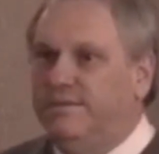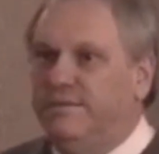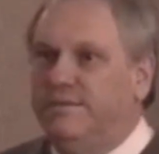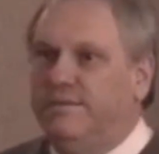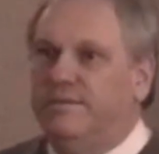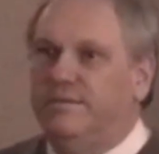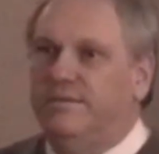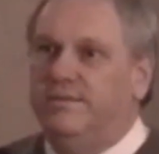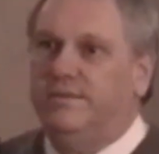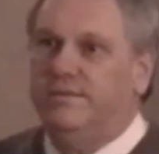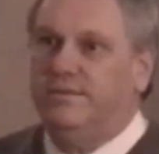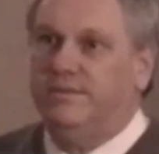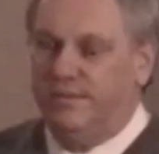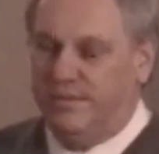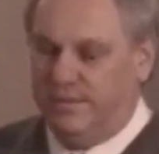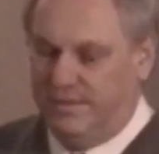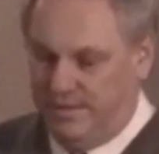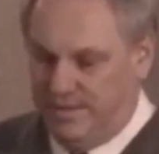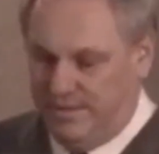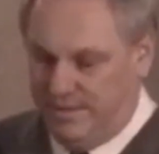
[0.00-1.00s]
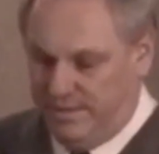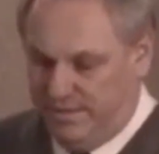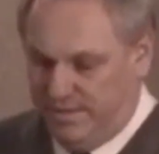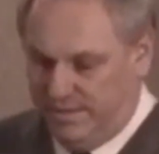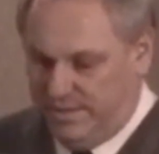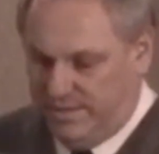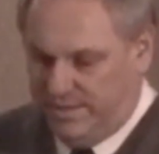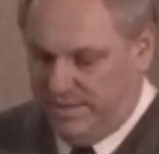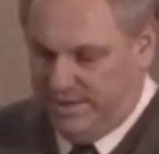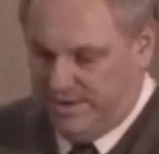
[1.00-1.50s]
woman named
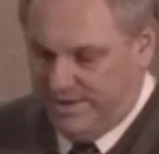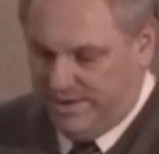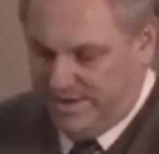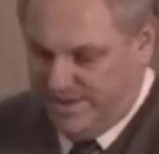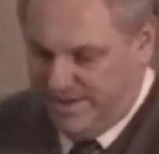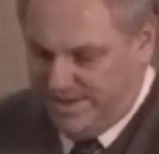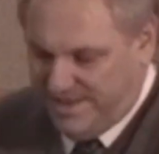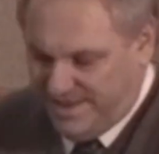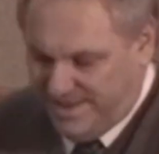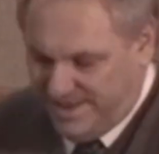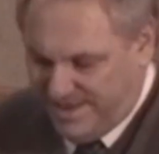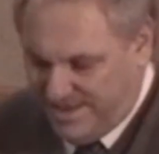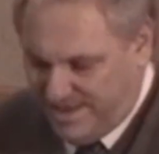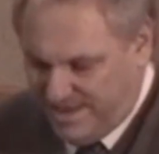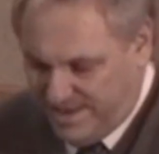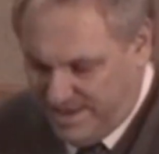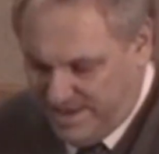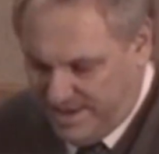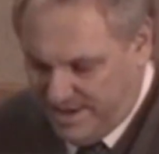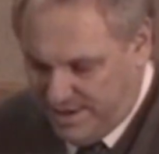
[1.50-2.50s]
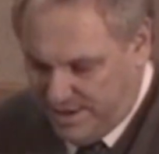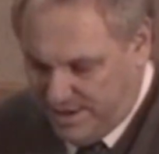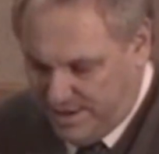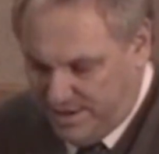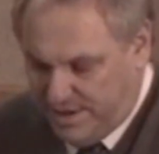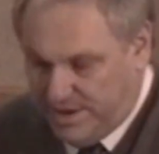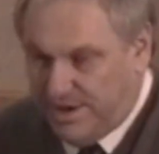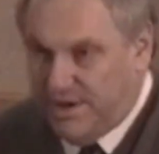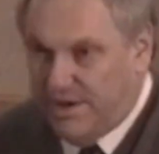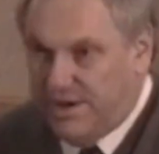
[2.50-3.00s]
Ronnie
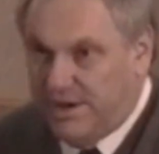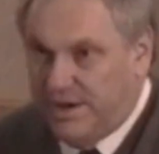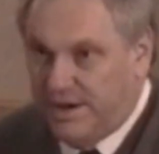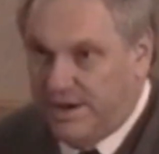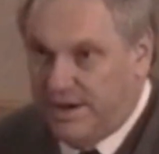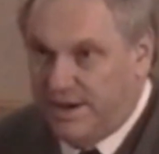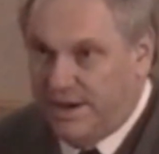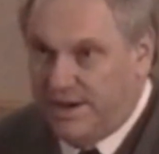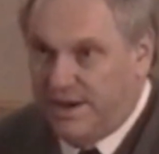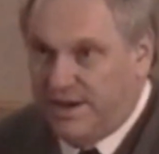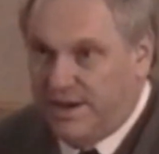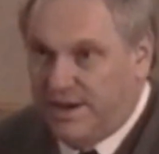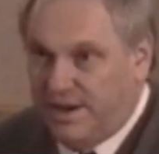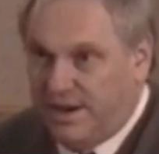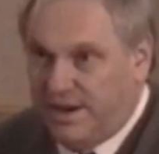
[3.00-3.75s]
Deutsch who does